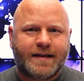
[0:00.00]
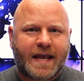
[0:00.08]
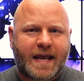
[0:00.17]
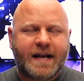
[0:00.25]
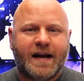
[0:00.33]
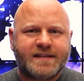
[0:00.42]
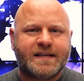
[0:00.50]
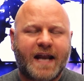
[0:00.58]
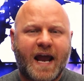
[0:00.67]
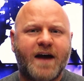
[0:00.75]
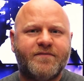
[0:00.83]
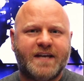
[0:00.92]
He doesn't
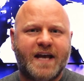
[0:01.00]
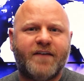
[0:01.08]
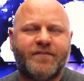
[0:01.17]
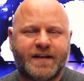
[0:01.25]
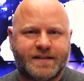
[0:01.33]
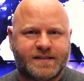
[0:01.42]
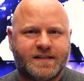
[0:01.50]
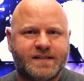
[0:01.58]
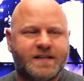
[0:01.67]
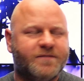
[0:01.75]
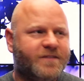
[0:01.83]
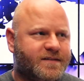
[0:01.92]
have the evidence,
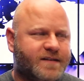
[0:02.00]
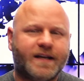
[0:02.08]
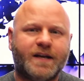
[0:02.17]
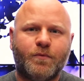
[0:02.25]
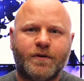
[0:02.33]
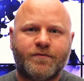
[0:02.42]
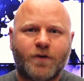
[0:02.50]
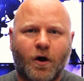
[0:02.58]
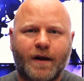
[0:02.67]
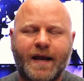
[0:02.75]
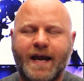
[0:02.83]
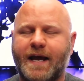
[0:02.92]
because if he did, he would have
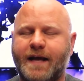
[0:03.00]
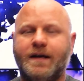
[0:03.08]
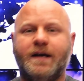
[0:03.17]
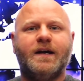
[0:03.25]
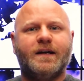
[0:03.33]
gone ahead,